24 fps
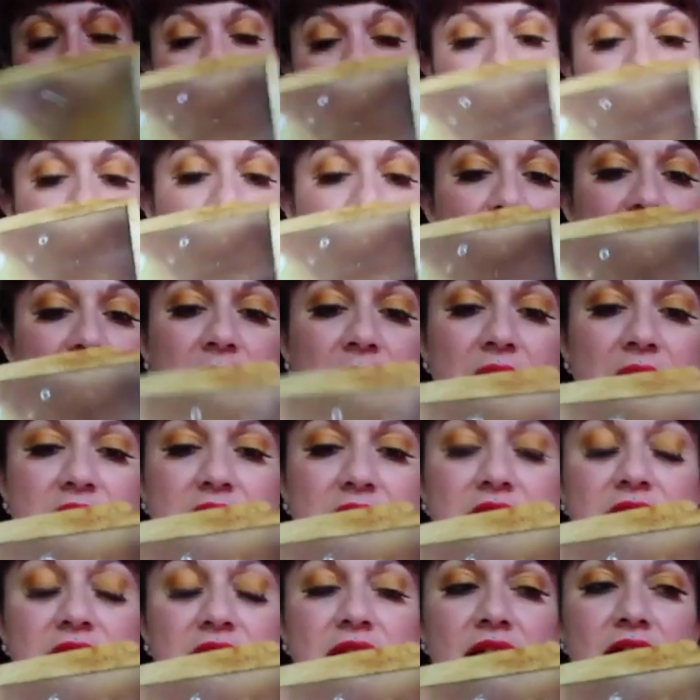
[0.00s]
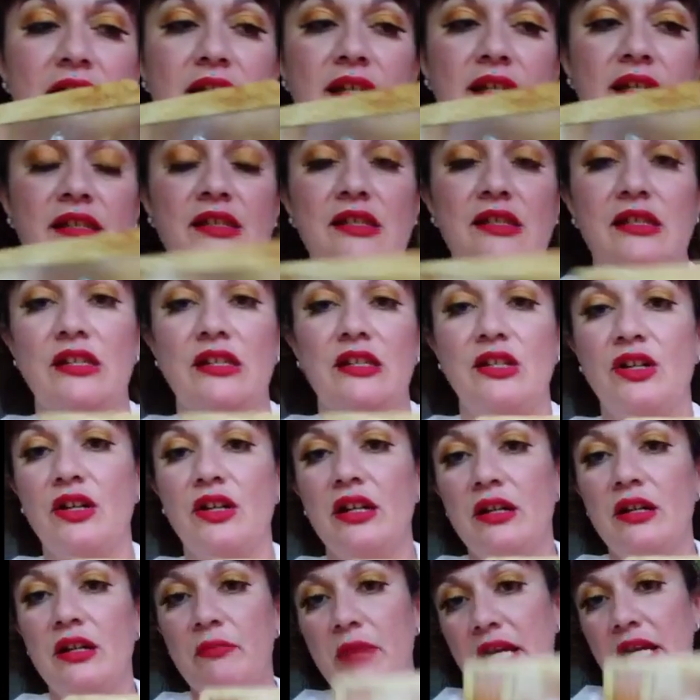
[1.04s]
Same with the mountain. It's like it's you're
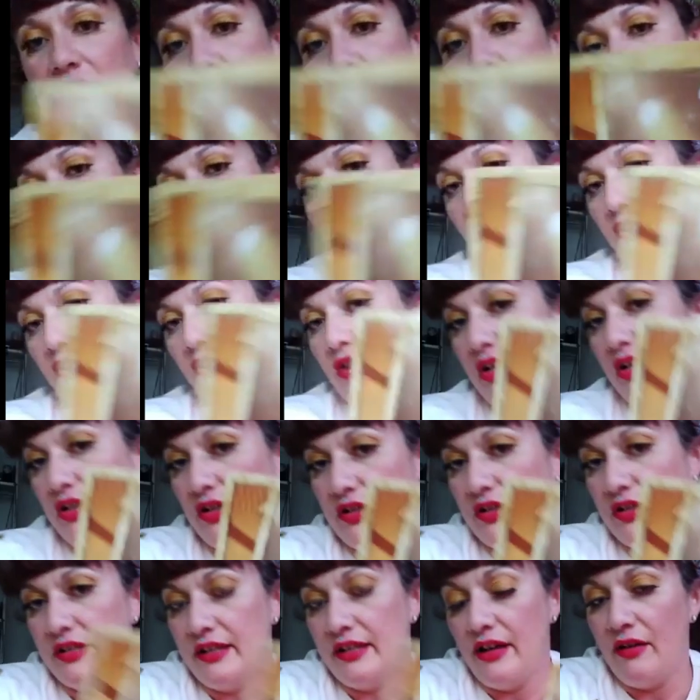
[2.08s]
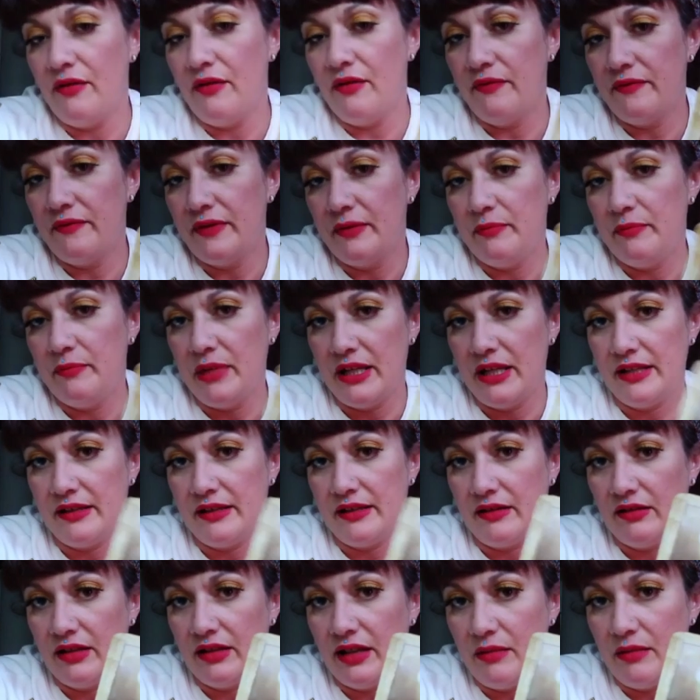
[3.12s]
gonna make it harder on yourself
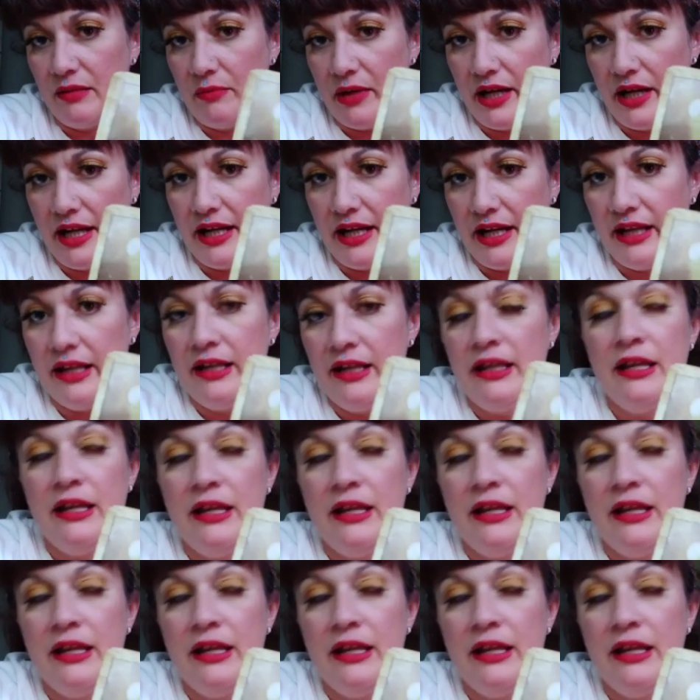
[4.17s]
basically by